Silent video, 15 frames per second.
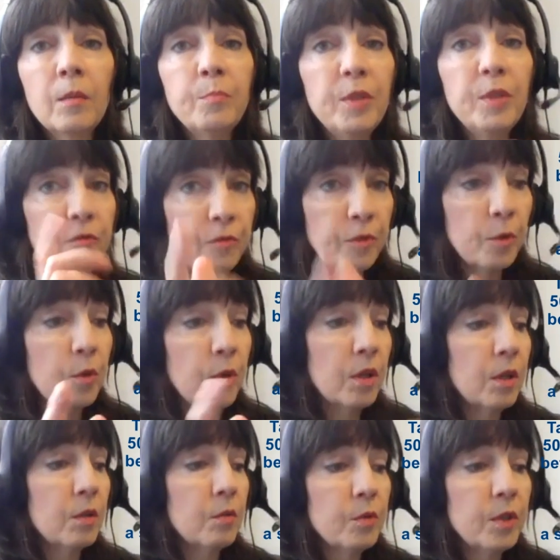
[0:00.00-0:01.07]

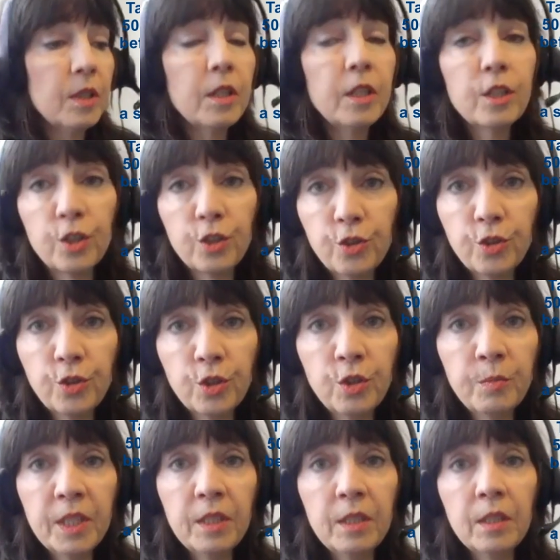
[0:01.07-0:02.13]
Before really
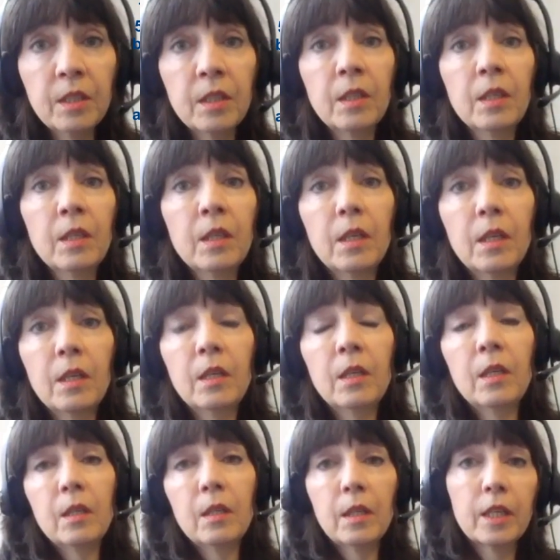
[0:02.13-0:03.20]
consuming
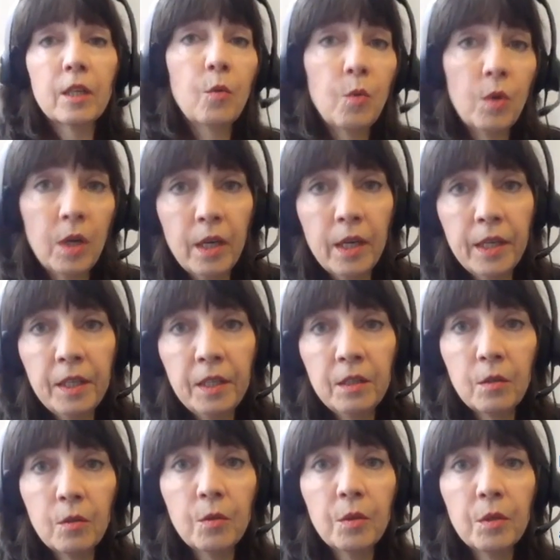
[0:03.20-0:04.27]
like a
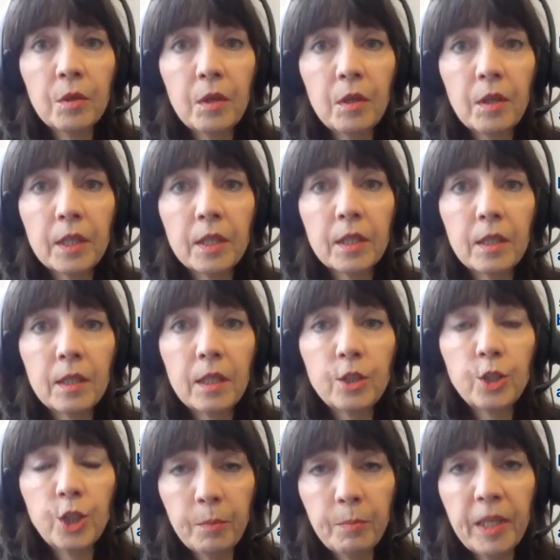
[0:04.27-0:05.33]
wine or like a
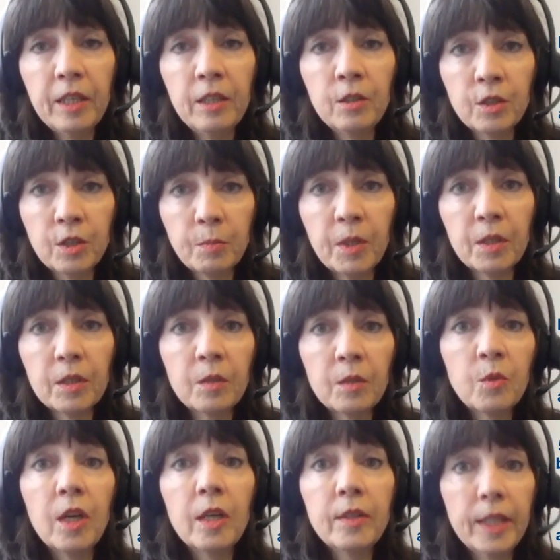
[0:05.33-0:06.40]
champagne or
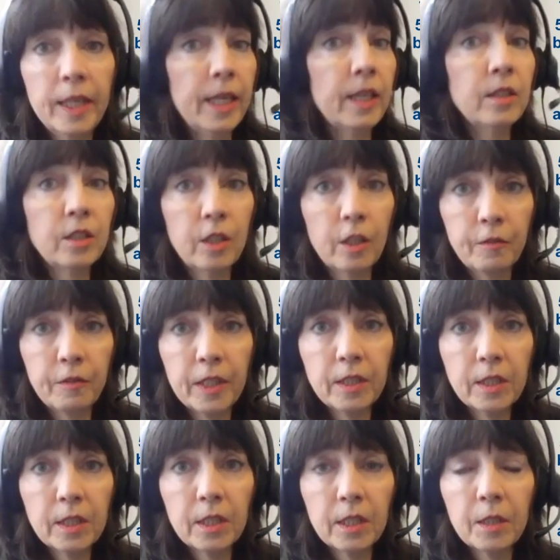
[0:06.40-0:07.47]
sparkling wine that has
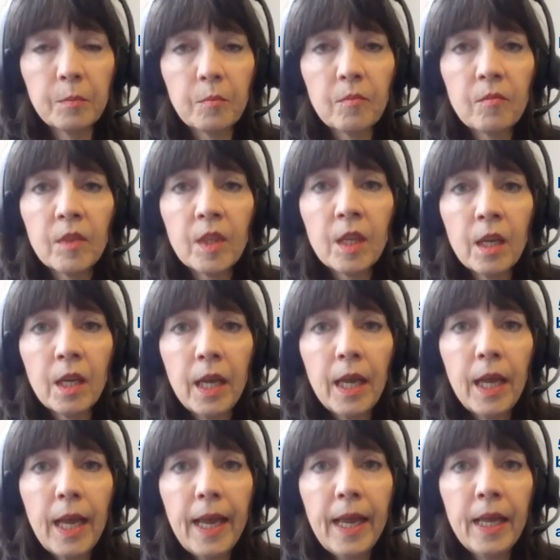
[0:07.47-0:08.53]
sulfites in it.
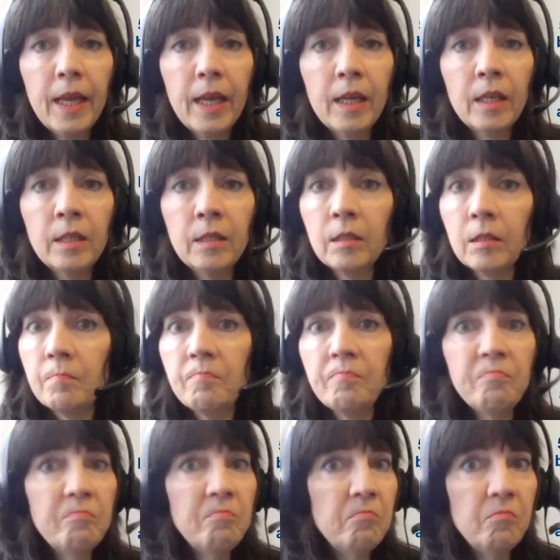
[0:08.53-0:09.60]
And
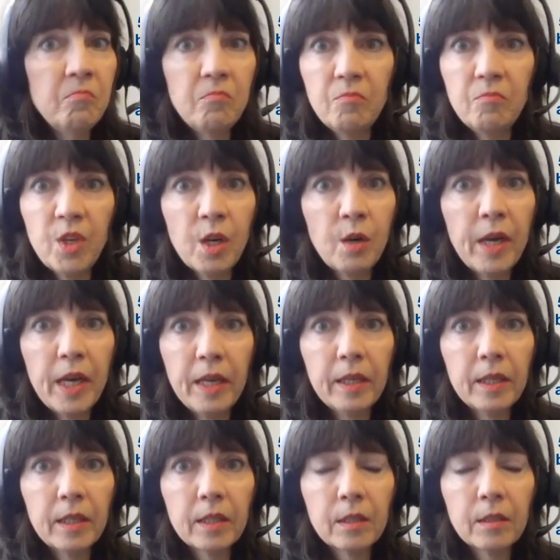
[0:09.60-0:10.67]
no
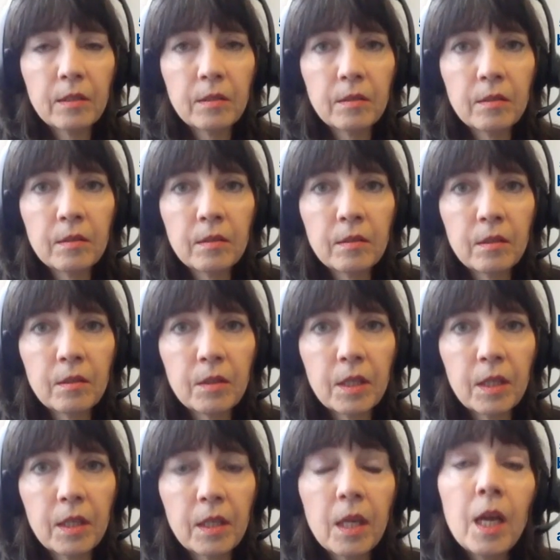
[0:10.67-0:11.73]
headache.
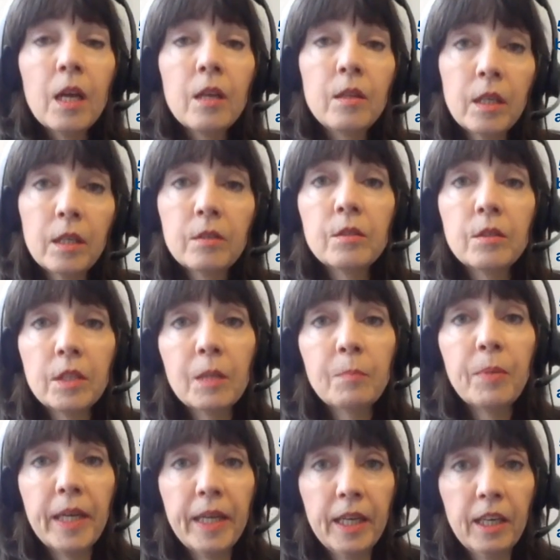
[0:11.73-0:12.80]
Okay. The other
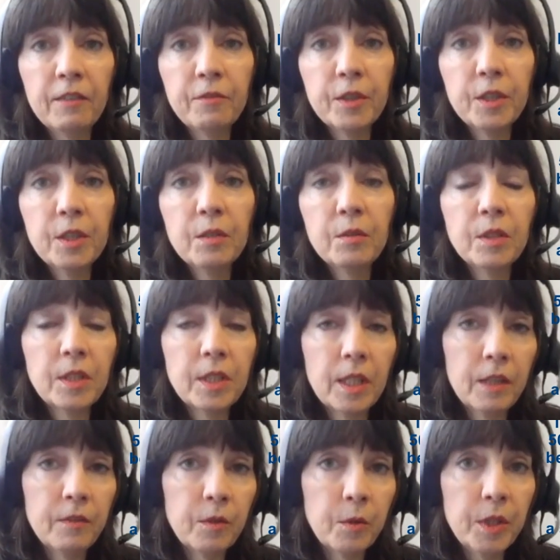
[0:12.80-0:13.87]
tip I have for you is
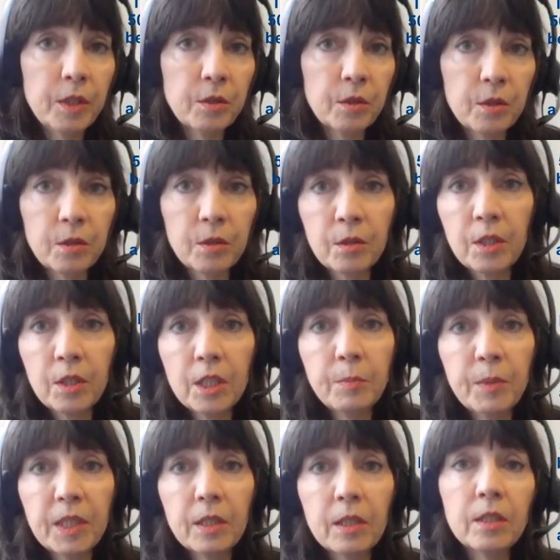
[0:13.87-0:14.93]
that I've always learned
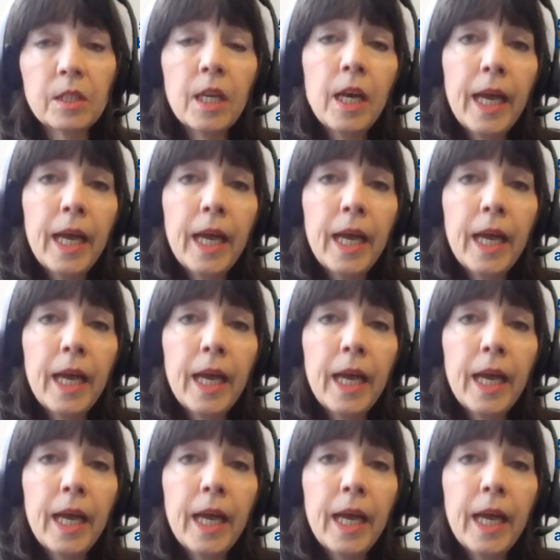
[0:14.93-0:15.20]
is because